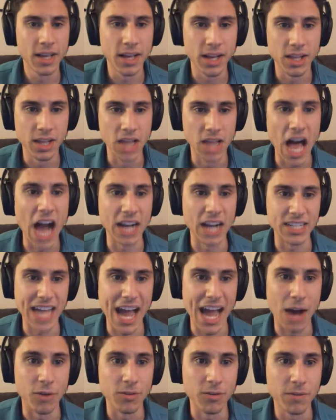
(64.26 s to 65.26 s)
Logged
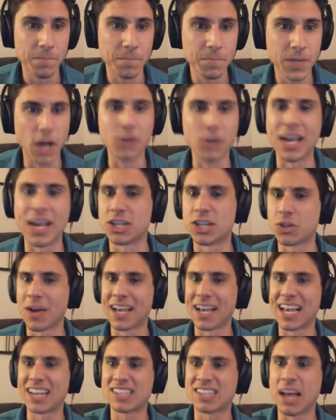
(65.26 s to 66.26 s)
out. Okay, so I
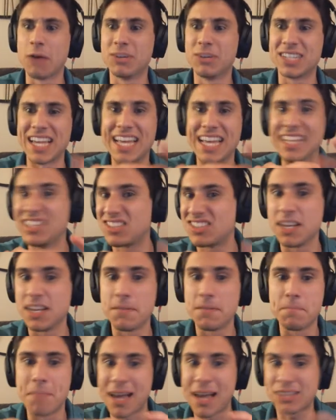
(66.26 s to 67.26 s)
guess I was instant
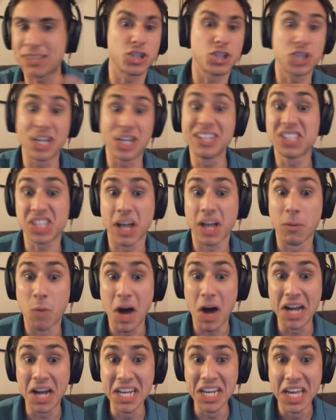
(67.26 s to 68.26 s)
messaging
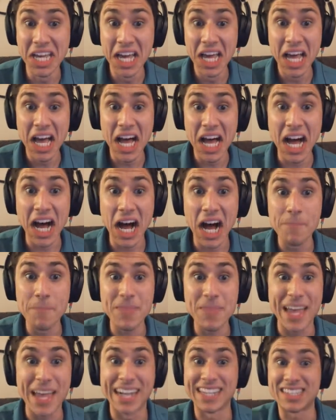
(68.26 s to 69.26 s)
someone, um,
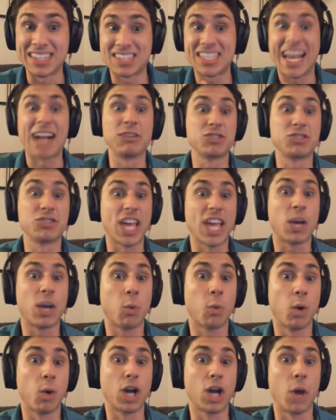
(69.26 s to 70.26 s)
and it sounds like
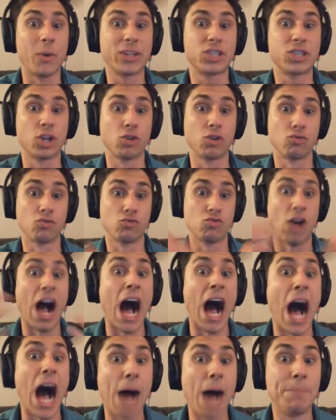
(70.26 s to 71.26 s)
we're going to
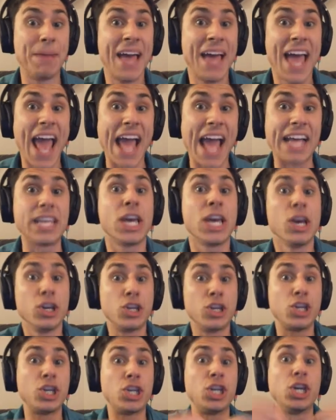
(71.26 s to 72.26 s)
rob a
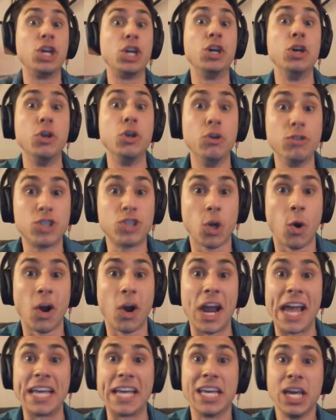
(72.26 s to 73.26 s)
huge or
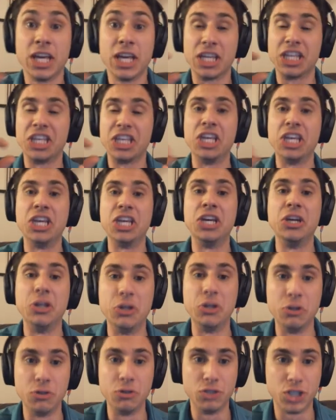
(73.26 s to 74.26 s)
a
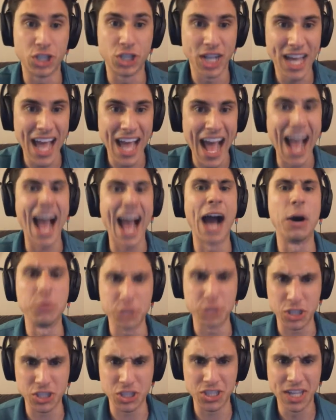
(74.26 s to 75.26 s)
huge
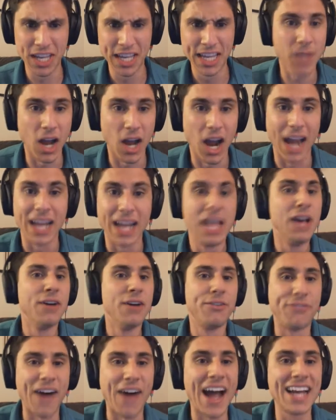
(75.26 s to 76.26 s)
house. All right,
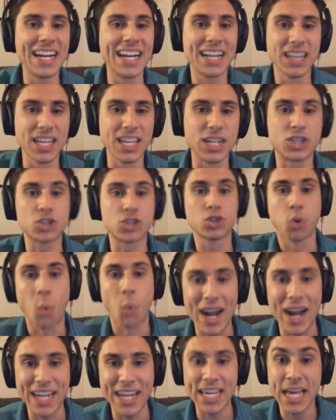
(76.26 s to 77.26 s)
find at least
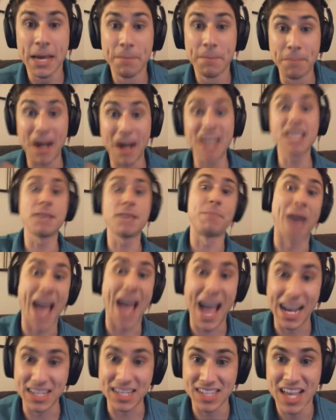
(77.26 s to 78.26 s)
20 money
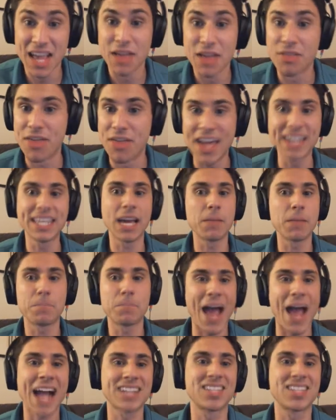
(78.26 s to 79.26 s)
bags, then get
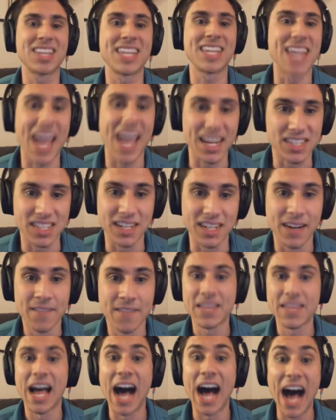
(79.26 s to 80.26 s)
back to the exit.
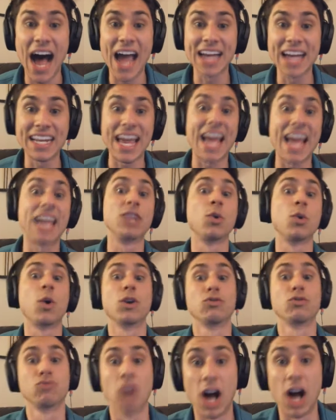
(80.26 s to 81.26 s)
Hide and
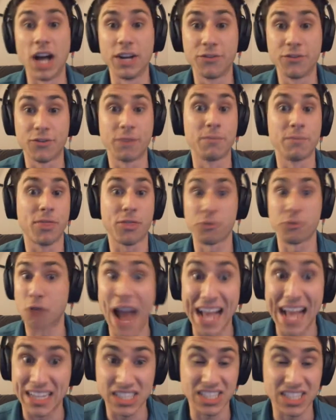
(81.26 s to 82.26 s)
or run from
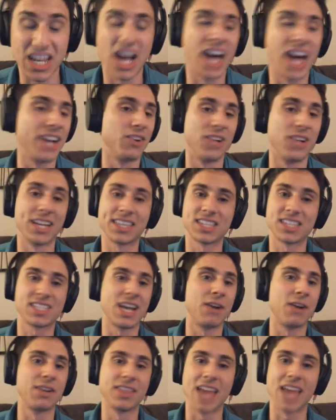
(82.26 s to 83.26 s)
threats. Oh, I don't like the
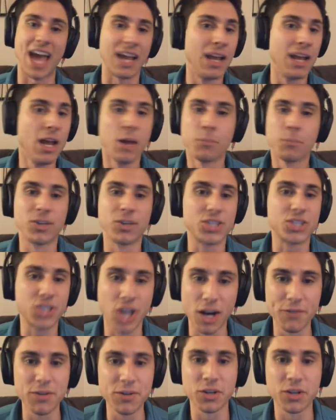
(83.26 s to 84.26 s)
sound of that.
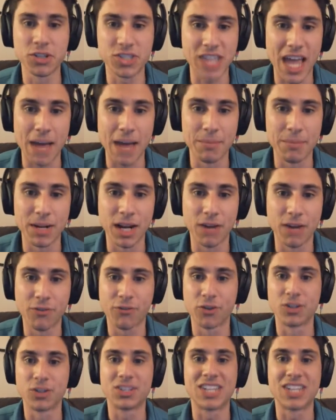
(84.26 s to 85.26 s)
Preserve your stamina
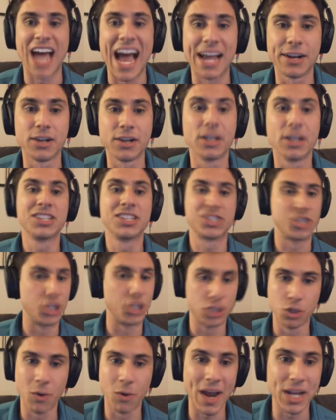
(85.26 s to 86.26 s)
for dire
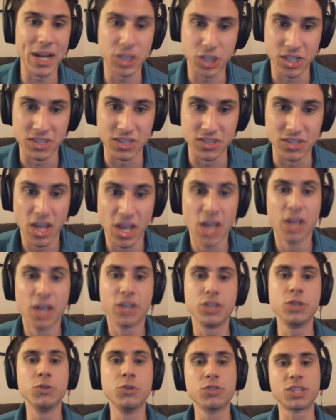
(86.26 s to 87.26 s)
situations.
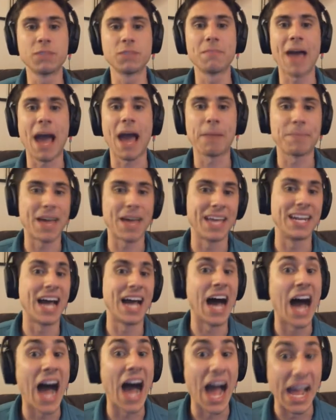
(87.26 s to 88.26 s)
Use a map and
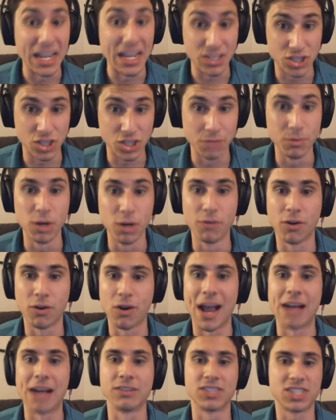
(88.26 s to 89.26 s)
eyes to move
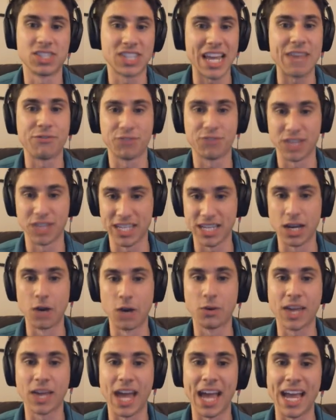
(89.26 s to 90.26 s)
around safely.
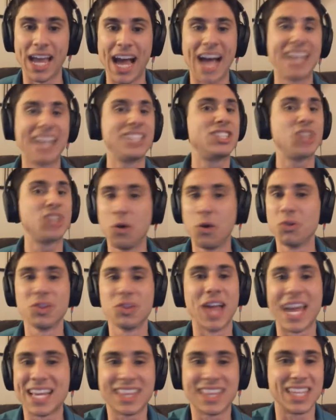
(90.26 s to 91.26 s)
Okay, I don't
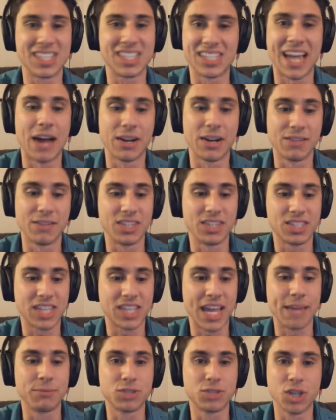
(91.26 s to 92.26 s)
like the sound of this
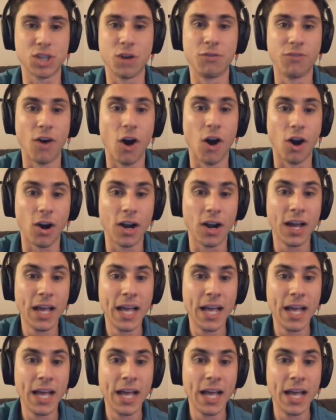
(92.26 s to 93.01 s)
game so far.